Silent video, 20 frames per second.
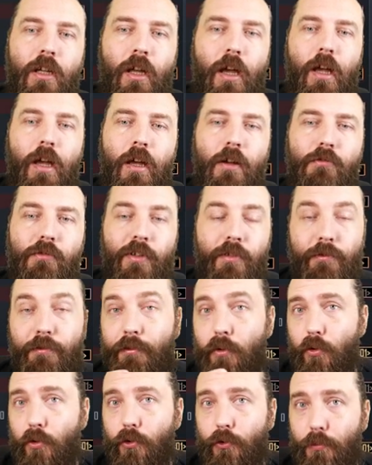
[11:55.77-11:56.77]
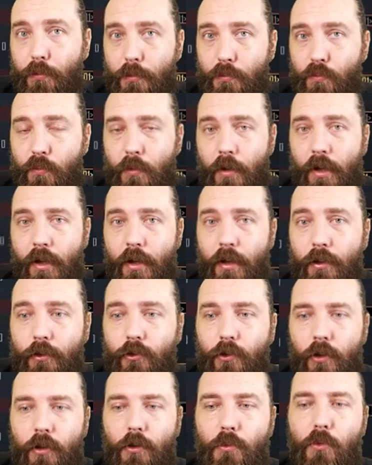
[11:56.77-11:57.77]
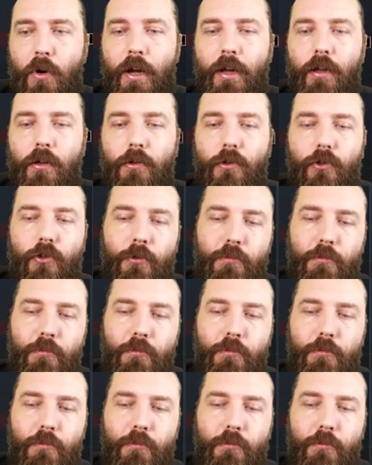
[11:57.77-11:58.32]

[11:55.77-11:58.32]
uh, reinforced with uh, solar whales